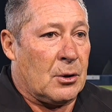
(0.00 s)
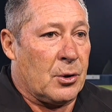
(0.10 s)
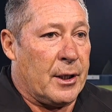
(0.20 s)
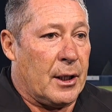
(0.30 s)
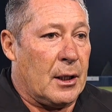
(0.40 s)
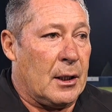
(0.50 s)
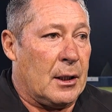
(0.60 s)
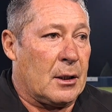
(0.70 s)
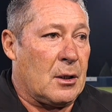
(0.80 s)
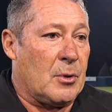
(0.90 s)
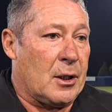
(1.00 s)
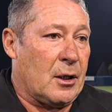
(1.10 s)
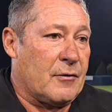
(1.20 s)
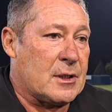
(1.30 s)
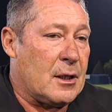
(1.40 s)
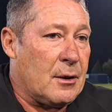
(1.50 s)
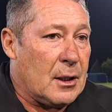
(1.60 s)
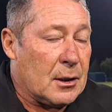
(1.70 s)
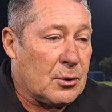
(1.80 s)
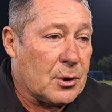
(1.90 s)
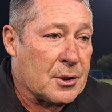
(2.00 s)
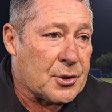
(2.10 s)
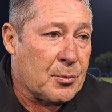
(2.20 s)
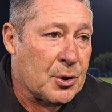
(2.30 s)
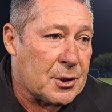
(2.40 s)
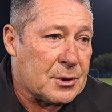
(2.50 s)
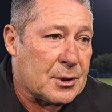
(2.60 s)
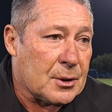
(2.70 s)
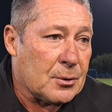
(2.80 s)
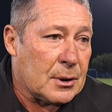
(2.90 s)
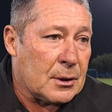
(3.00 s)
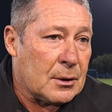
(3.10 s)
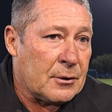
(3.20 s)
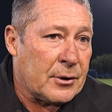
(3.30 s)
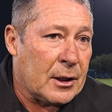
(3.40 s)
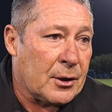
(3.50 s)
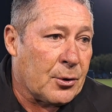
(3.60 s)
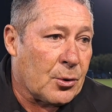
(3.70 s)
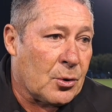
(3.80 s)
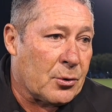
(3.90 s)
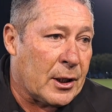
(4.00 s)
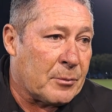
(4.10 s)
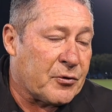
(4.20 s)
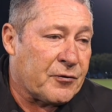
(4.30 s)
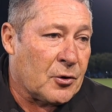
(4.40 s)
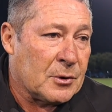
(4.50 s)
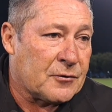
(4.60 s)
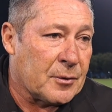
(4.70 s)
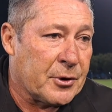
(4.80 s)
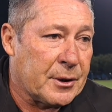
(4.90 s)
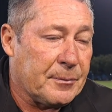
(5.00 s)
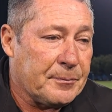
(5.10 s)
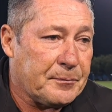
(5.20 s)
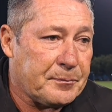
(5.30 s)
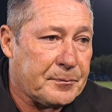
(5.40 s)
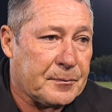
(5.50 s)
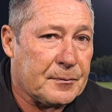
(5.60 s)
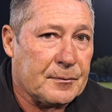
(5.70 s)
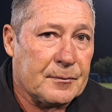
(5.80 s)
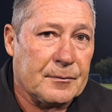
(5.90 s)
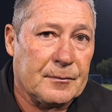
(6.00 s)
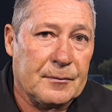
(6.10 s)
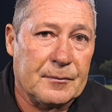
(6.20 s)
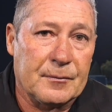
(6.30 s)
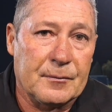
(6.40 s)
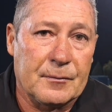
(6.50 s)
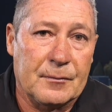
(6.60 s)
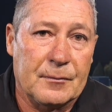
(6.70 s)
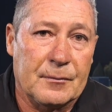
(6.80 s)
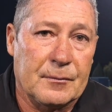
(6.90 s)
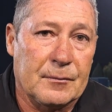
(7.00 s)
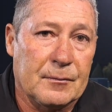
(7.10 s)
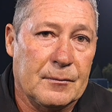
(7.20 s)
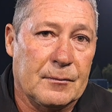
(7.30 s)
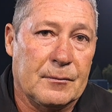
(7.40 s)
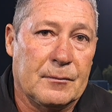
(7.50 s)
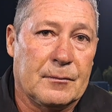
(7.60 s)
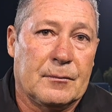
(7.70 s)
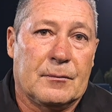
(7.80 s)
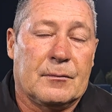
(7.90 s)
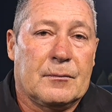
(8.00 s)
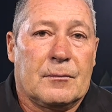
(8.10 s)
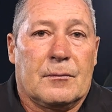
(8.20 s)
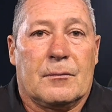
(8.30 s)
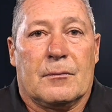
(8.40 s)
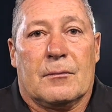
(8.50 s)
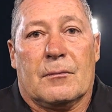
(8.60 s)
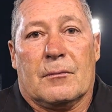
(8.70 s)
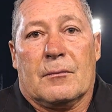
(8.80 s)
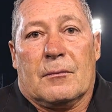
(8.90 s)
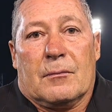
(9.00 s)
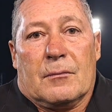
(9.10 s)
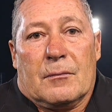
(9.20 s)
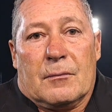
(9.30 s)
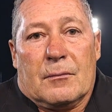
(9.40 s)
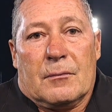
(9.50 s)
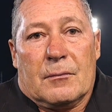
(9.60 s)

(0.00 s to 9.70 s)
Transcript: good uh, commanding of his area and good distribution. So uh, a really good all-round performance from Reed. How do you balance this uh, fighting for top eight and